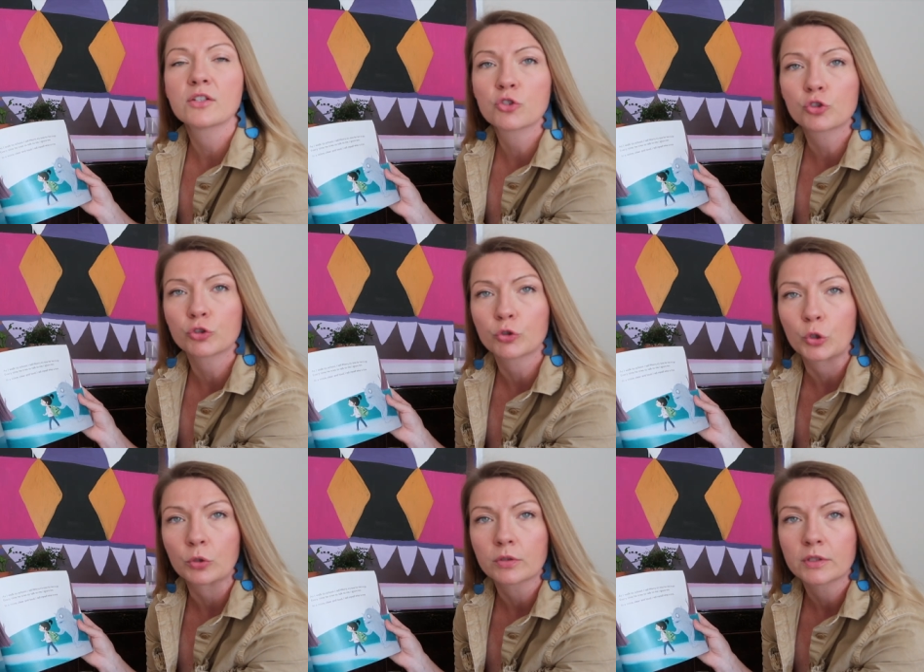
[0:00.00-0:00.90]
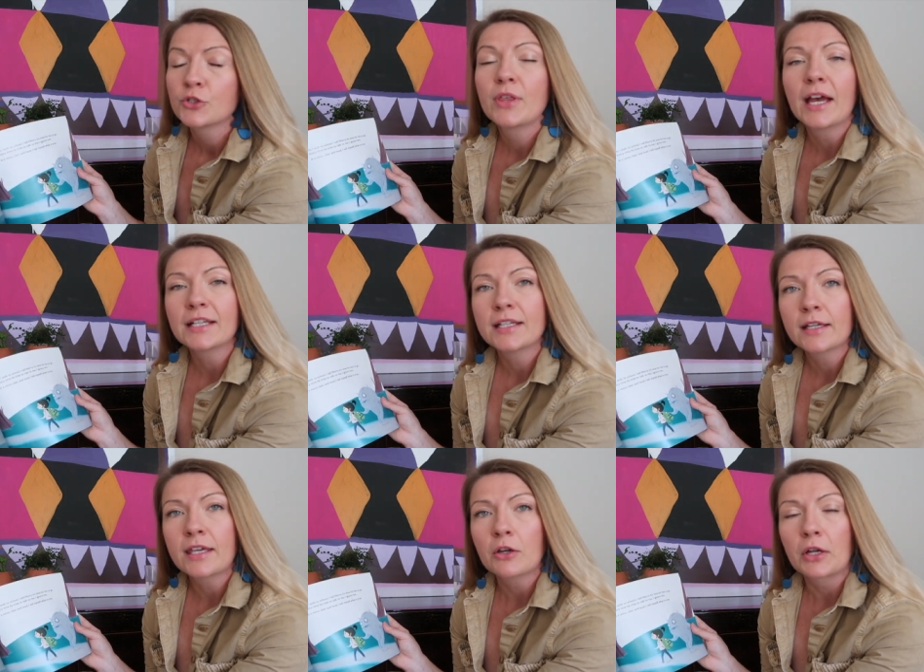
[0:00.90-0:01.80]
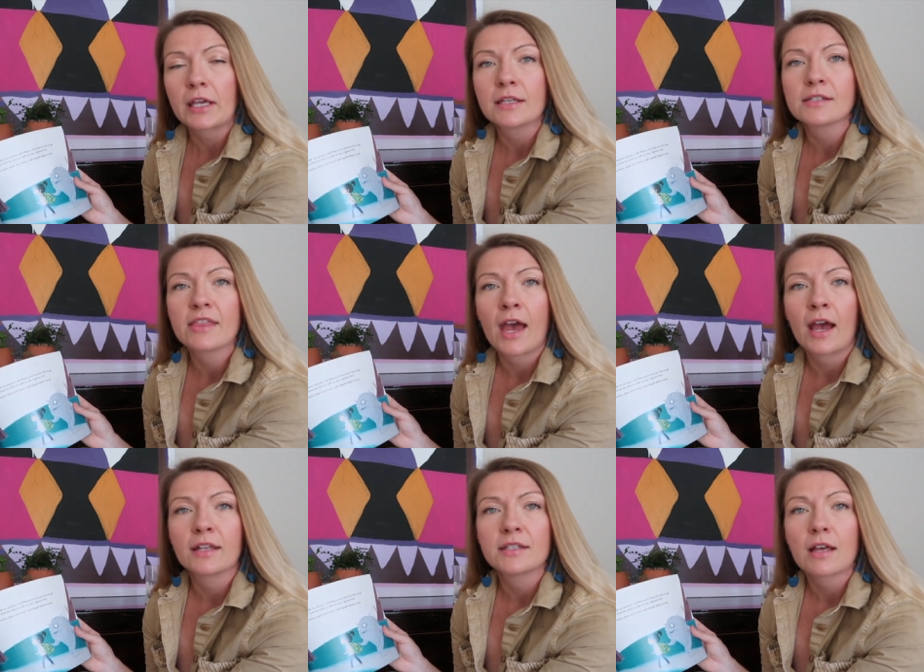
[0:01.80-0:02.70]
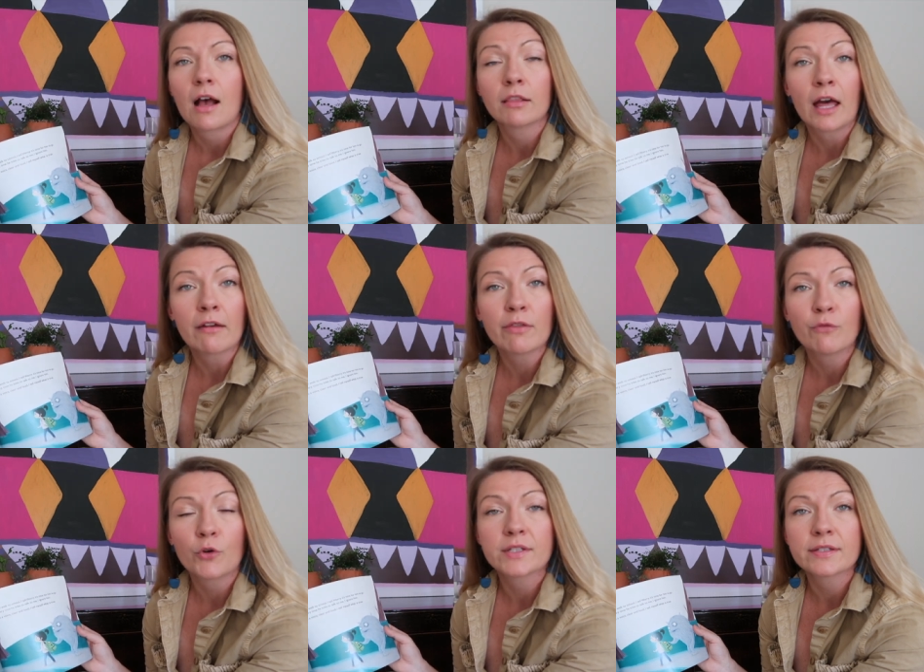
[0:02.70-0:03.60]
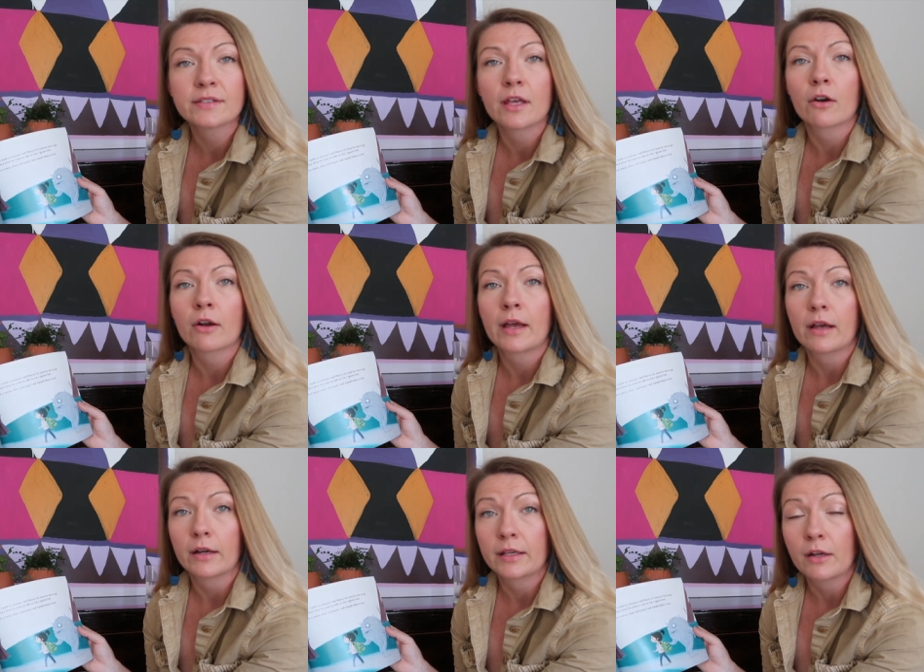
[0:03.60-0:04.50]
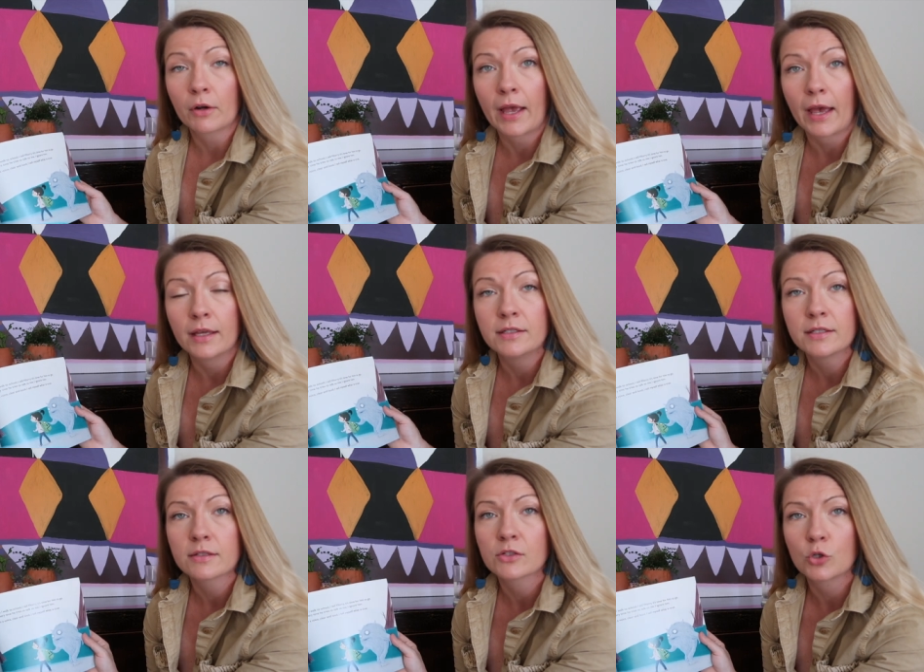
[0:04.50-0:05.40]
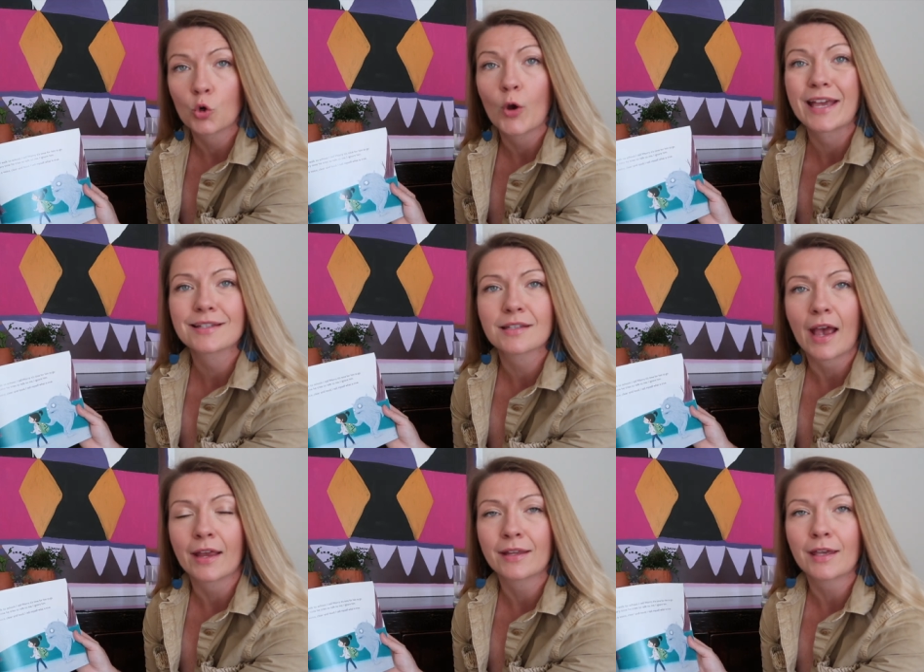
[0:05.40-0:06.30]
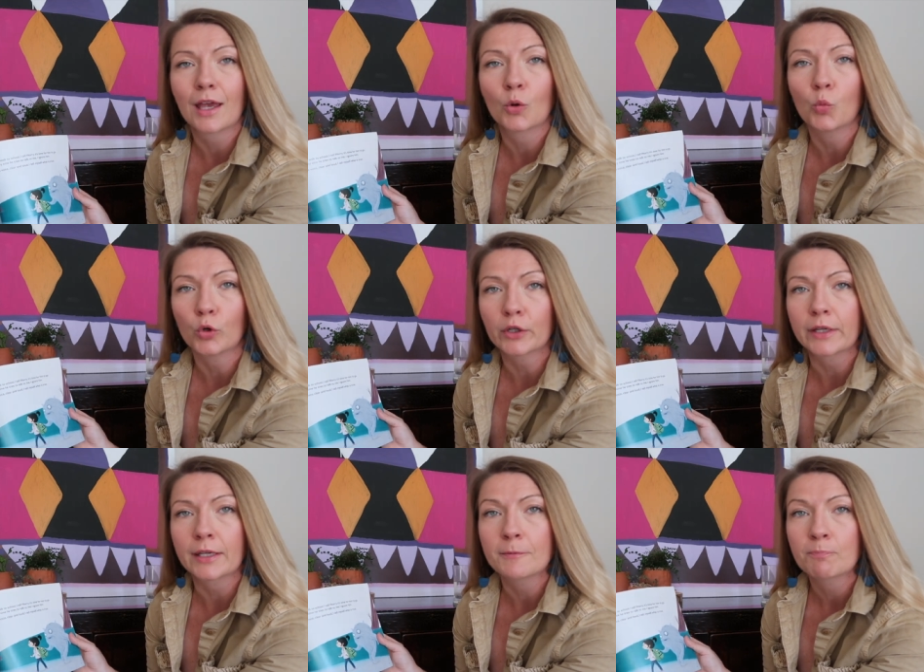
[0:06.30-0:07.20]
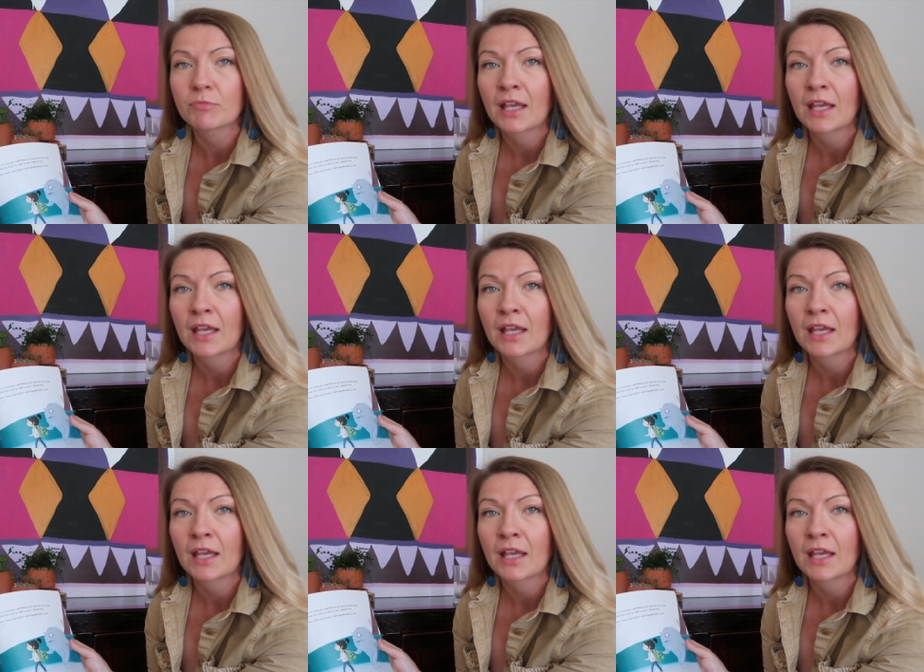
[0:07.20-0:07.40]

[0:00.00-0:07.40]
is true. So the idea here is that a lot of the voices that are in our head, so anxiety and worry,